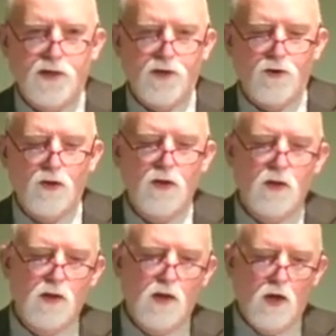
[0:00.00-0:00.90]
care,
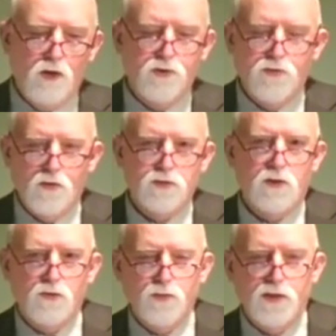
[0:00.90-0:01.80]
under those
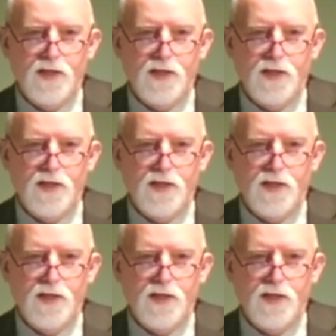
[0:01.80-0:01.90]
100